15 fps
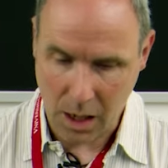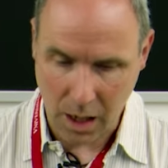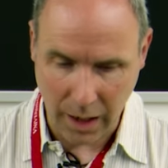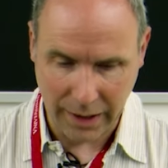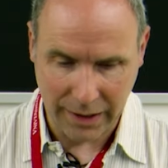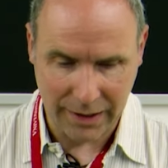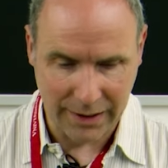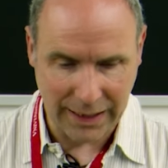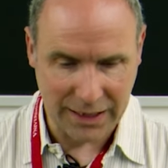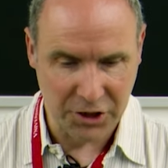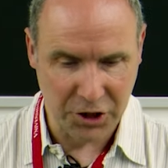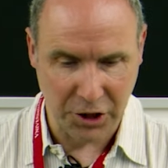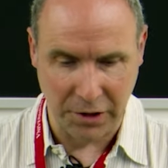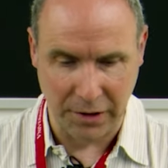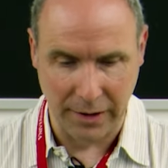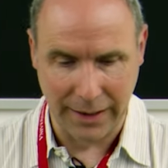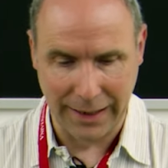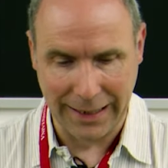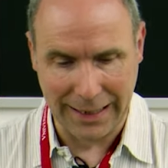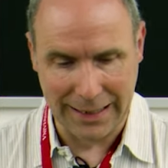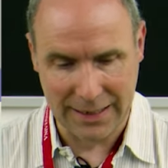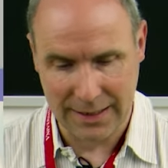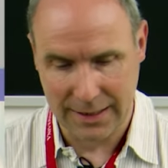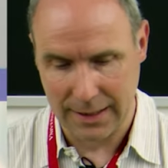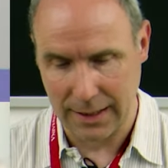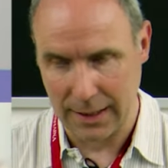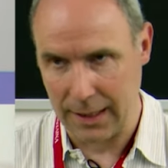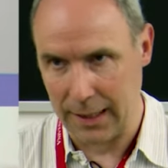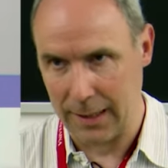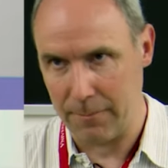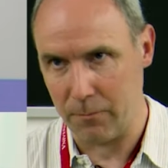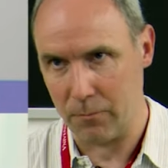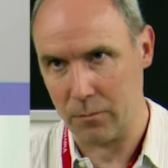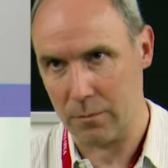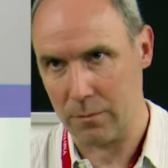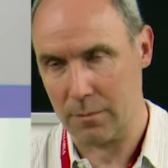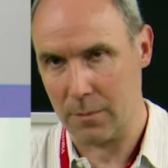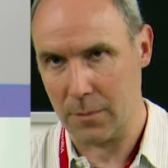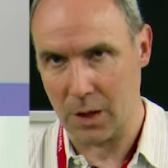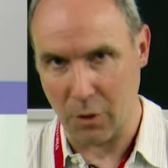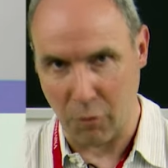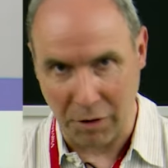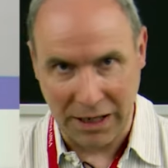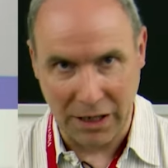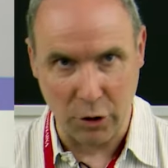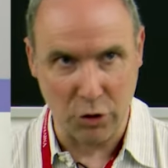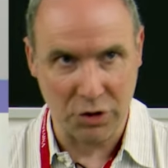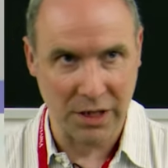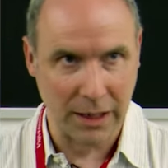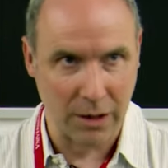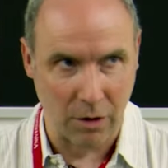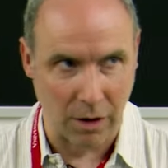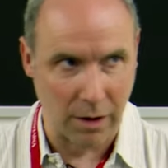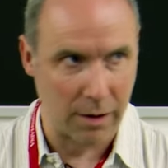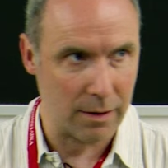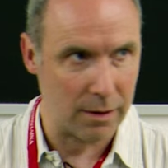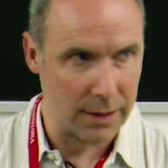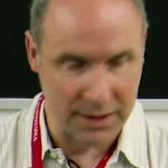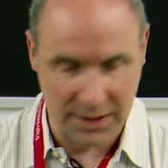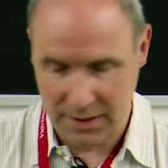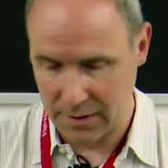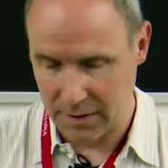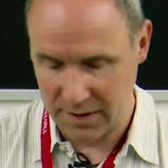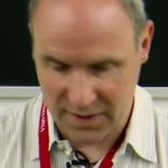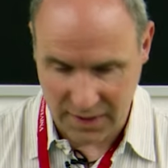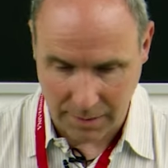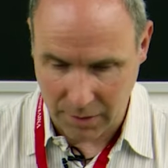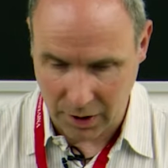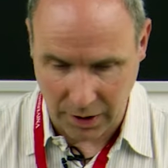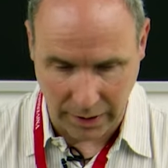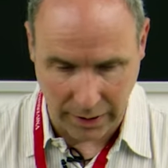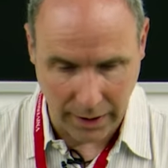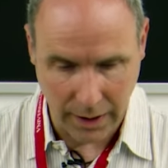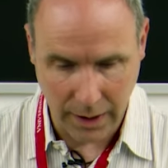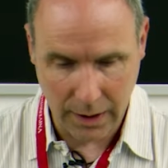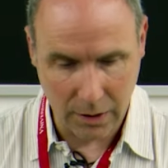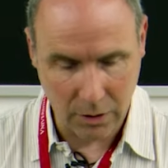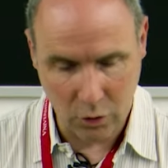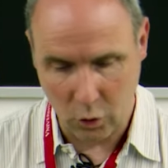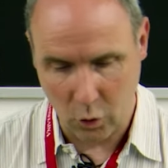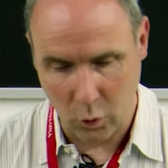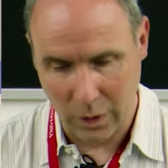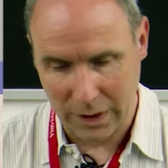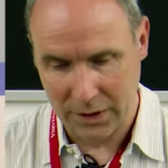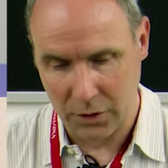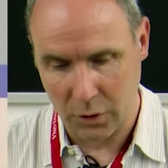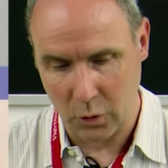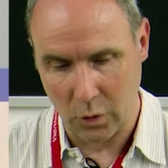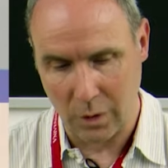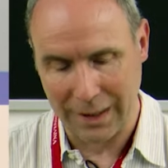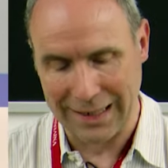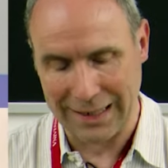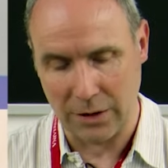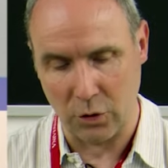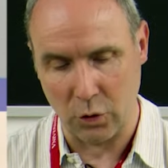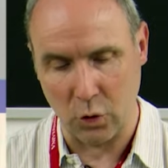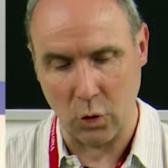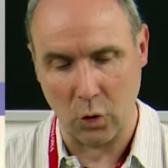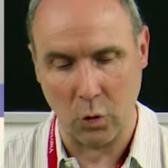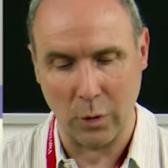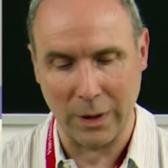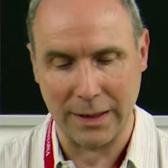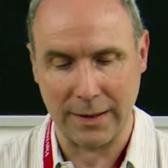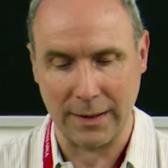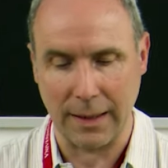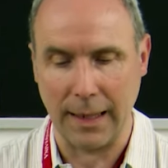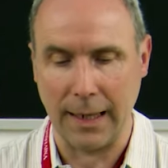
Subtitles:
Architecture is reusing or is similar to what you can do with